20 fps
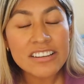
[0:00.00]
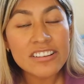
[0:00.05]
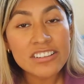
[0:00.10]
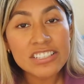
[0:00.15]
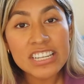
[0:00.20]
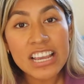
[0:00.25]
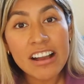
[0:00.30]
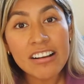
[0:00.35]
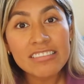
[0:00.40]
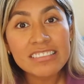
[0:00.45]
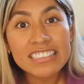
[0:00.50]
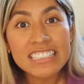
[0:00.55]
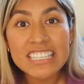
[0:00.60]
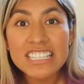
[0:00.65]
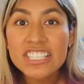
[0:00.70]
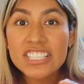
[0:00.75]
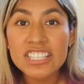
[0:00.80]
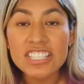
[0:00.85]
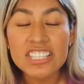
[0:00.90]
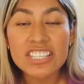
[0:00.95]
your child
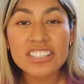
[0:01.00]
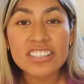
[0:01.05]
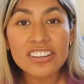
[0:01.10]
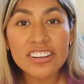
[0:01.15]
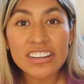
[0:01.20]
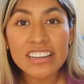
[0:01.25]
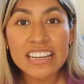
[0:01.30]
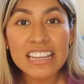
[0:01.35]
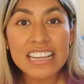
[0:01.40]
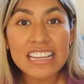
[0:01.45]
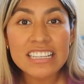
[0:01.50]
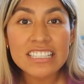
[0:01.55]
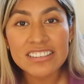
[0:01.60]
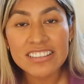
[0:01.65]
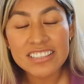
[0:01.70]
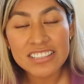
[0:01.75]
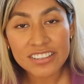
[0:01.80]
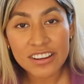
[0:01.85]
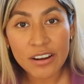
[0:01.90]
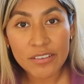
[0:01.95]
is just learning,
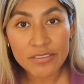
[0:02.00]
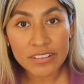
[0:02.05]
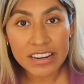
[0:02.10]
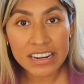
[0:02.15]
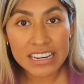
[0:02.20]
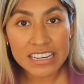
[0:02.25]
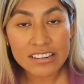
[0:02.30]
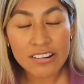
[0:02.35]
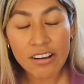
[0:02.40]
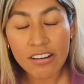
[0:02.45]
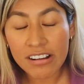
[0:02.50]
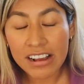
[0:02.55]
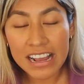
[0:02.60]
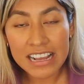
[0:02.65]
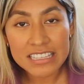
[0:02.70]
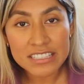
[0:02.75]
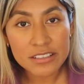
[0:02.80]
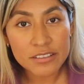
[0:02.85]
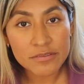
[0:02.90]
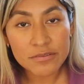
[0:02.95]
discovering all
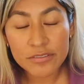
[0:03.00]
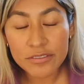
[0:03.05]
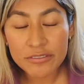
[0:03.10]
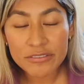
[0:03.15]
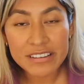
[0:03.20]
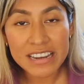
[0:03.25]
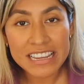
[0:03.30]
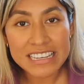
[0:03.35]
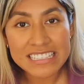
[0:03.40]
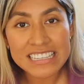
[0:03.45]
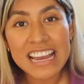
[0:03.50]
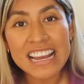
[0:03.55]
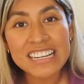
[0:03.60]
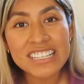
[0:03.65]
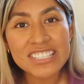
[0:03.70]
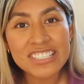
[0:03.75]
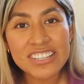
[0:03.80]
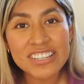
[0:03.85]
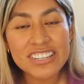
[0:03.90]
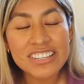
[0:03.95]
kinds of food and
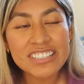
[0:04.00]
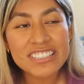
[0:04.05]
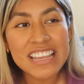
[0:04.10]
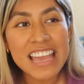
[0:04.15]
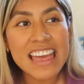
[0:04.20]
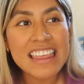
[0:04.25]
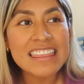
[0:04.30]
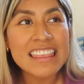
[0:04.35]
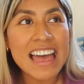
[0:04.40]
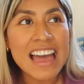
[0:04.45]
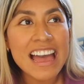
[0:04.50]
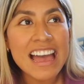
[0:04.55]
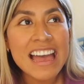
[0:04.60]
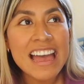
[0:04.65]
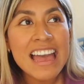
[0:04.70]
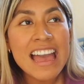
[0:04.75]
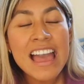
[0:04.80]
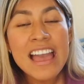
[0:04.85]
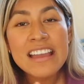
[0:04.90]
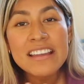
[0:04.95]
textures, and that,
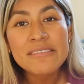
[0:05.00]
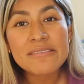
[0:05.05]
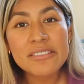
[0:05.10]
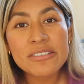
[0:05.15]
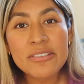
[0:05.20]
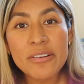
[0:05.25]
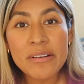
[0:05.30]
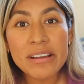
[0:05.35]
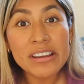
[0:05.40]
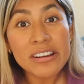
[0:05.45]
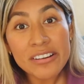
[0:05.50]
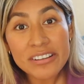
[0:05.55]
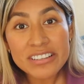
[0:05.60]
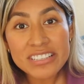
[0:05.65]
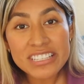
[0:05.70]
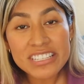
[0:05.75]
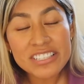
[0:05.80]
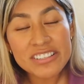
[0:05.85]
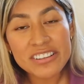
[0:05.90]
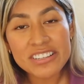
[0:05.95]
you know,
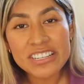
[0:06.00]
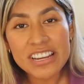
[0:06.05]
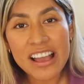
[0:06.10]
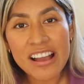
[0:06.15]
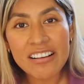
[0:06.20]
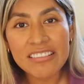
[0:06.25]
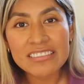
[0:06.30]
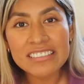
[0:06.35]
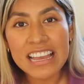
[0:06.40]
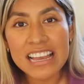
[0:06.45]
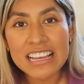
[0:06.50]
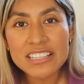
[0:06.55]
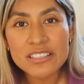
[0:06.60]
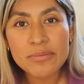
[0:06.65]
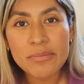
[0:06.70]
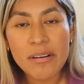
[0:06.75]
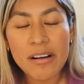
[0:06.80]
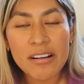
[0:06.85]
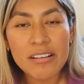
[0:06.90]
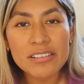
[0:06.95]
encourages your child
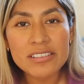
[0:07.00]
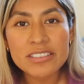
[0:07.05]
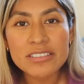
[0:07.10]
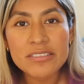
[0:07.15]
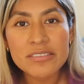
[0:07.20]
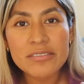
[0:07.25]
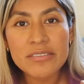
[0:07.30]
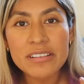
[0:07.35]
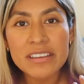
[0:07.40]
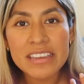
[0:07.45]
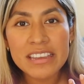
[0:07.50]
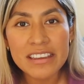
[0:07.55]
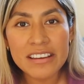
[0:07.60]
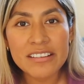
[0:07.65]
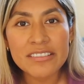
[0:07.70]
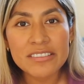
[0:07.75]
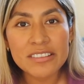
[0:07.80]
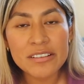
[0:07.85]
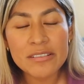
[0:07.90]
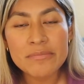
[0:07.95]
as well to
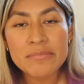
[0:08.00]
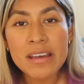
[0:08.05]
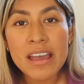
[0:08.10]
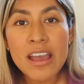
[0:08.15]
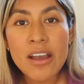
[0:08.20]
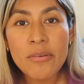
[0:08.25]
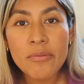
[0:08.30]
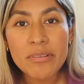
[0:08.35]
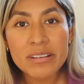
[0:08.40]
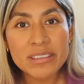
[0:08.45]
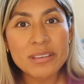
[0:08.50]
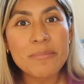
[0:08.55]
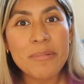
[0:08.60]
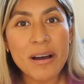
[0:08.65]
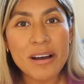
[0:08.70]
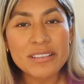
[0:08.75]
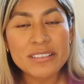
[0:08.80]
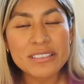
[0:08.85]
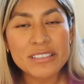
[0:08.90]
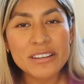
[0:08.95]
hear them with a
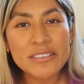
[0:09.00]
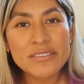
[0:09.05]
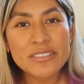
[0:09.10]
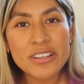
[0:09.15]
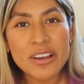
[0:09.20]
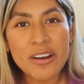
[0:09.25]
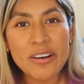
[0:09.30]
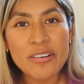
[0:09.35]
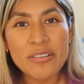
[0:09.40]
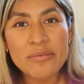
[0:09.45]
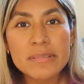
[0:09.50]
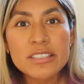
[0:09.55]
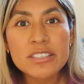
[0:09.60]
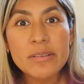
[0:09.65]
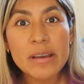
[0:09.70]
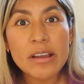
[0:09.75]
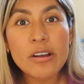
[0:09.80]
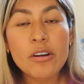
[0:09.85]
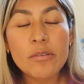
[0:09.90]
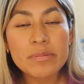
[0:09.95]
positive tone. But
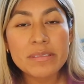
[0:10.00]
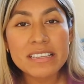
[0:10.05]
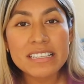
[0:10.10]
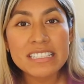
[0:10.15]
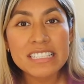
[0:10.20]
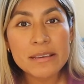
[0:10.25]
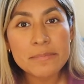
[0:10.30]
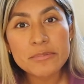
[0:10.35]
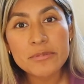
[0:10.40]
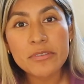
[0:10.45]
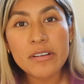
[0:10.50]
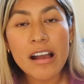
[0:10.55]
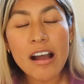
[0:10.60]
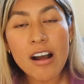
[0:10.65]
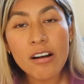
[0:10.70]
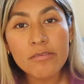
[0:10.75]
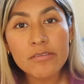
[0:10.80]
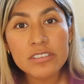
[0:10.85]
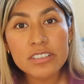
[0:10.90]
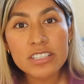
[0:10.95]
so I hope these tips were
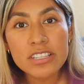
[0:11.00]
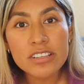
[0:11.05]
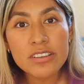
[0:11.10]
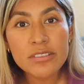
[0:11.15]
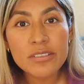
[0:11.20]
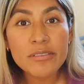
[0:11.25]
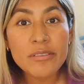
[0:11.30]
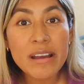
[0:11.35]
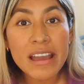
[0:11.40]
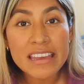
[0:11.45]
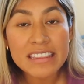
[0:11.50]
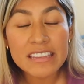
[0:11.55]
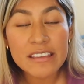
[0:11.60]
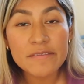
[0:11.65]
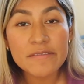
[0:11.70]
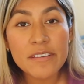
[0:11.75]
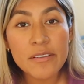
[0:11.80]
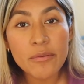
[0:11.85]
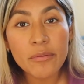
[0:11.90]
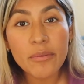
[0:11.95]
helpful to you, and
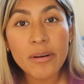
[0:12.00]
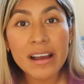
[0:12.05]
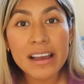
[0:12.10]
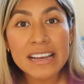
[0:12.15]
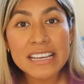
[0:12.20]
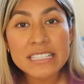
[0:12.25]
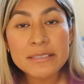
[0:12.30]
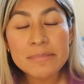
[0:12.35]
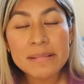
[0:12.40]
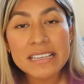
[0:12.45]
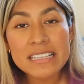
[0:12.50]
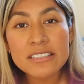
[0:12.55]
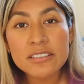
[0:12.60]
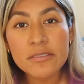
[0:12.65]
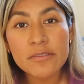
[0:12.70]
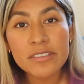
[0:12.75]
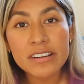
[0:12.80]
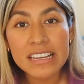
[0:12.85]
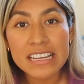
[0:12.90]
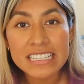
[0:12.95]
if it was, please
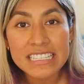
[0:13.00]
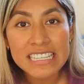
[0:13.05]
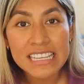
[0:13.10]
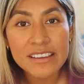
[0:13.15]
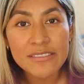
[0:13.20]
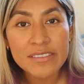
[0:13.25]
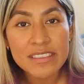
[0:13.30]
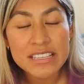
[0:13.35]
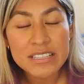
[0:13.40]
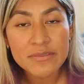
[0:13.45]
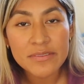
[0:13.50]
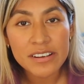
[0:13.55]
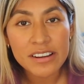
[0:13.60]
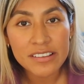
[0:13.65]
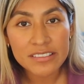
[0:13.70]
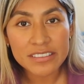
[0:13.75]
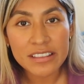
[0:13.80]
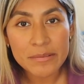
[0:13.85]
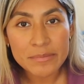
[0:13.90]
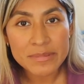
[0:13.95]
don't forget to give this
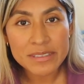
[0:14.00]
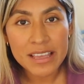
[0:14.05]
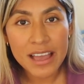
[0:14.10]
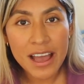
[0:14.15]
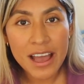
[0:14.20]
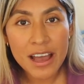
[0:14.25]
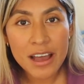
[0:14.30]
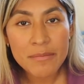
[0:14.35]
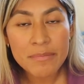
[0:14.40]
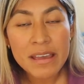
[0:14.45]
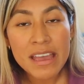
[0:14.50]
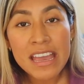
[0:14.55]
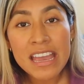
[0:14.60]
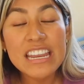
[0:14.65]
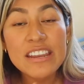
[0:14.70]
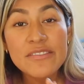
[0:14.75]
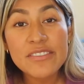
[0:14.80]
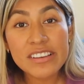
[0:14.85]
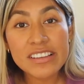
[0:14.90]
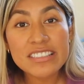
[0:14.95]
video a thumbs up,
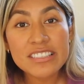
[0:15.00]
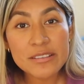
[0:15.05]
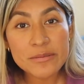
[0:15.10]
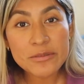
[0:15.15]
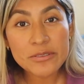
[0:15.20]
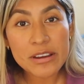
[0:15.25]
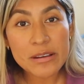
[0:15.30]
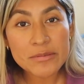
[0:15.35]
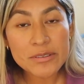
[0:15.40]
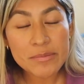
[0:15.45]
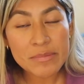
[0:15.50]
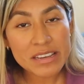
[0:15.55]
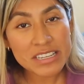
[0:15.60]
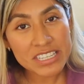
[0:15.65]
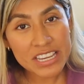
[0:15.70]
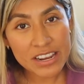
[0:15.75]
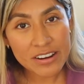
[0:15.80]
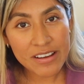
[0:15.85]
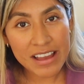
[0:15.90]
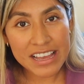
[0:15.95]
and if you can subscribe to my
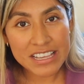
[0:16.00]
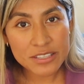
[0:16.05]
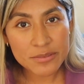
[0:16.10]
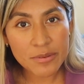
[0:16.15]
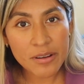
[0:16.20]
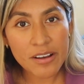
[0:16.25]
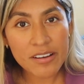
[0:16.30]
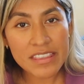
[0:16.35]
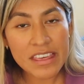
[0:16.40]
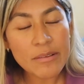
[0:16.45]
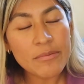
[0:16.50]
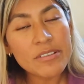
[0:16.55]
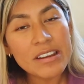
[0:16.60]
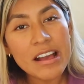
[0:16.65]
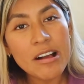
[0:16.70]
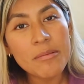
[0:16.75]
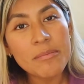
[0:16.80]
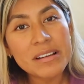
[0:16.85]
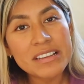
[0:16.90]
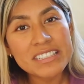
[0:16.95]
channel as well, that would
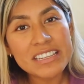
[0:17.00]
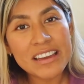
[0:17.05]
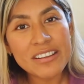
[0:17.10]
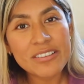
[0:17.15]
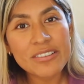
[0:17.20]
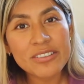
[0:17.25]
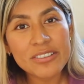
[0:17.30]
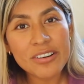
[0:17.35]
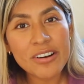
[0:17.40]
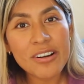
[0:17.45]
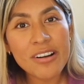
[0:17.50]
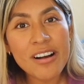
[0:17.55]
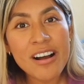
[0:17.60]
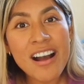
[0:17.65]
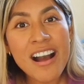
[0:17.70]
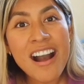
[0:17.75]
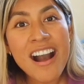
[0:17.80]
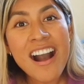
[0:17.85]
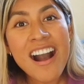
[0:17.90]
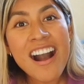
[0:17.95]
help my channel grow.
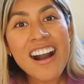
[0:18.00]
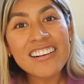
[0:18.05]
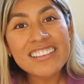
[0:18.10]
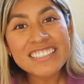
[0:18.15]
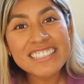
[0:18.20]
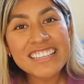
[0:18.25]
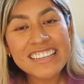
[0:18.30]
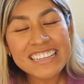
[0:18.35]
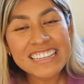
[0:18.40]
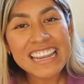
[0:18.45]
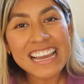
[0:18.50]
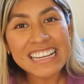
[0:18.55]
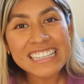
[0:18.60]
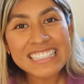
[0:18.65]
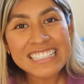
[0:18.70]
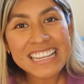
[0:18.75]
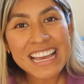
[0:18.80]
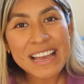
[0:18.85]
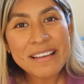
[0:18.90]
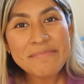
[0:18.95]
I'll see you
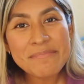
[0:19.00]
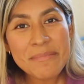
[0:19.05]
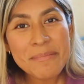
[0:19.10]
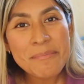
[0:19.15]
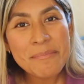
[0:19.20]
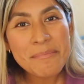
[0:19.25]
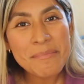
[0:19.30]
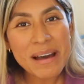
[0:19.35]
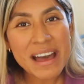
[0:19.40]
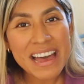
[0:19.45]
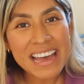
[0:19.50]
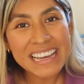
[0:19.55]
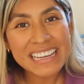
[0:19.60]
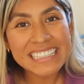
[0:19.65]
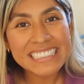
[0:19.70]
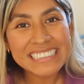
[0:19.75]
next time. Bye.